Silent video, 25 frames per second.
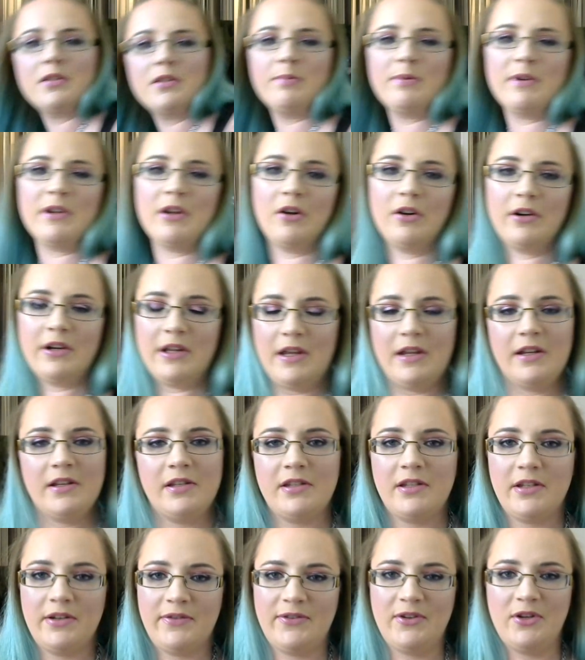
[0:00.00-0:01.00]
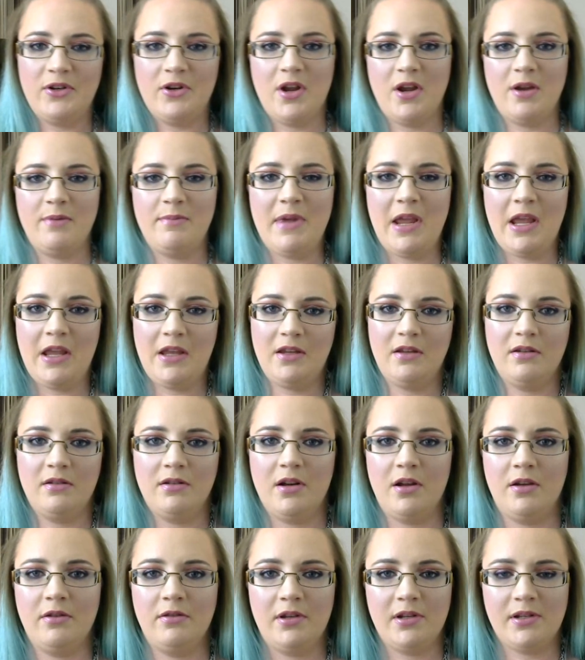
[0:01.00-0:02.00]
be honest, if you know me, you
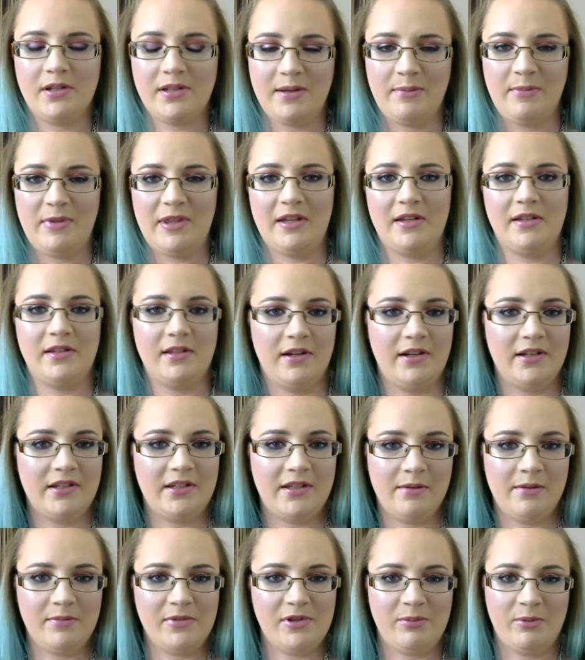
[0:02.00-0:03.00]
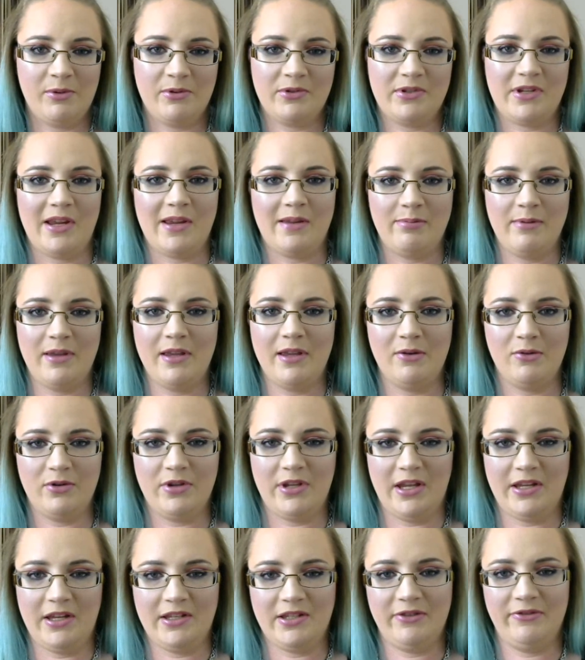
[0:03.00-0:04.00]
know that some of these items will take me all
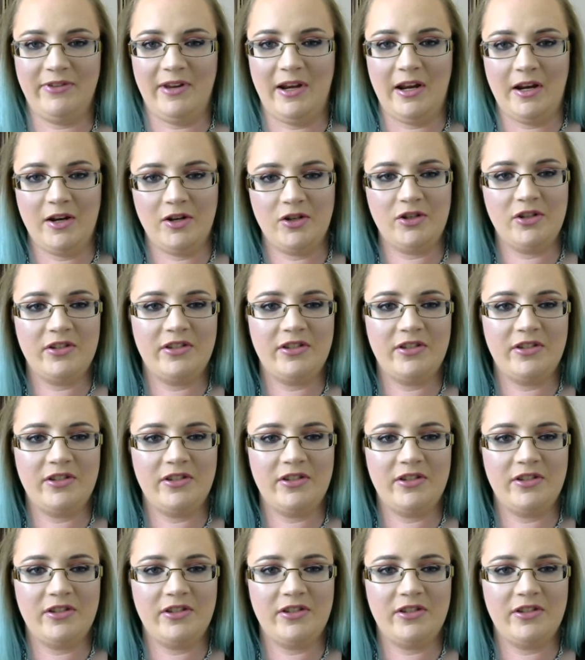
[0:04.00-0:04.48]
year to finish.